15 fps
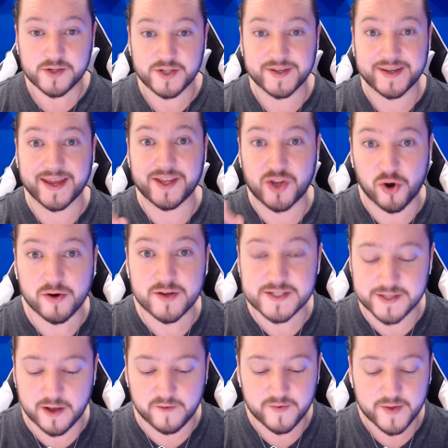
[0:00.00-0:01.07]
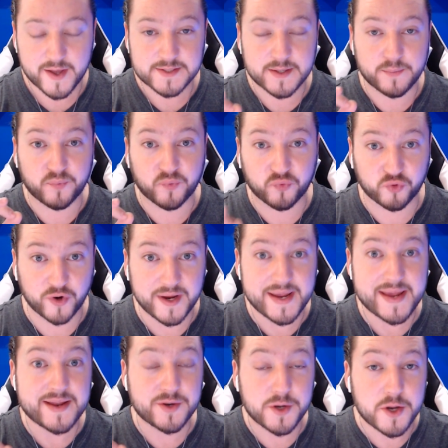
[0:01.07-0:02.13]
to get yourself some
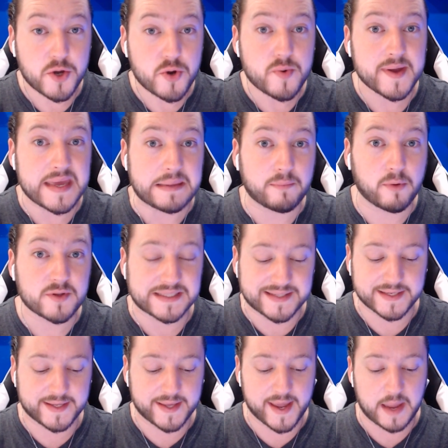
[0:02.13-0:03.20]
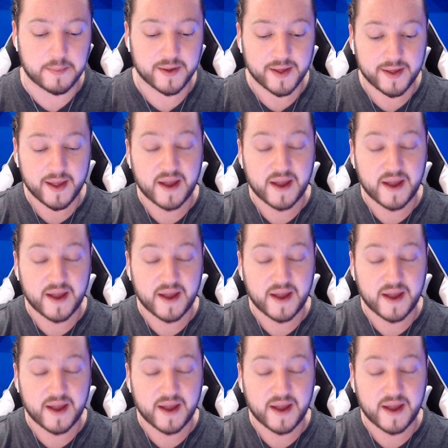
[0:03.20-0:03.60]
free new emotes in the game.